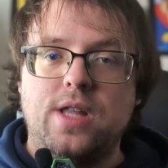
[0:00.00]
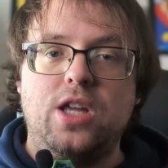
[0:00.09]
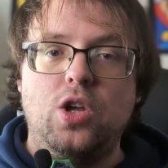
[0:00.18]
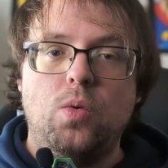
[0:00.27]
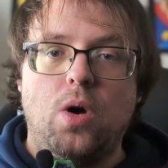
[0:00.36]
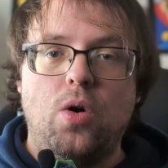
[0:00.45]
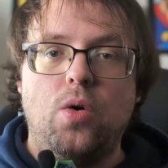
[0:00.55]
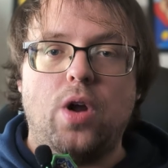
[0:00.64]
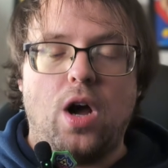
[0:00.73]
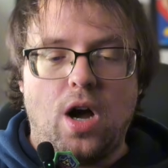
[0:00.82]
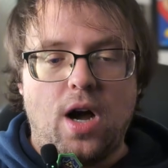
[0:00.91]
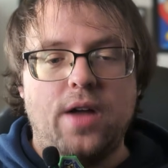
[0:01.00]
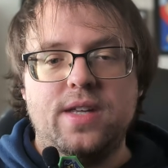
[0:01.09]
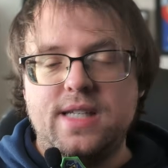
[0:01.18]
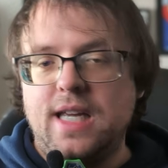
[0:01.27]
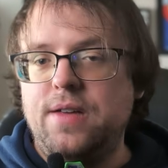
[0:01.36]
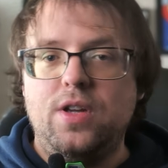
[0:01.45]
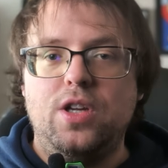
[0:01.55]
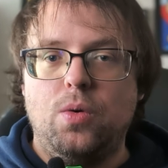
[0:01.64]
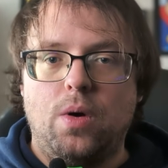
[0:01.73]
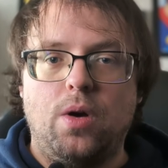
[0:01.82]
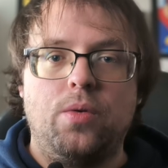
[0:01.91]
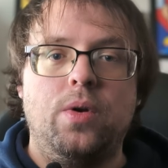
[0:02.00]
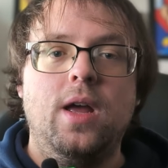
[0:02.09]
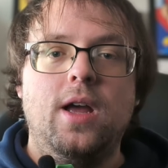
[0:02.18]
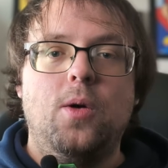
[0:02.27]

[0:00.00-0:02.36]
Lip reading: that you own on the TV you own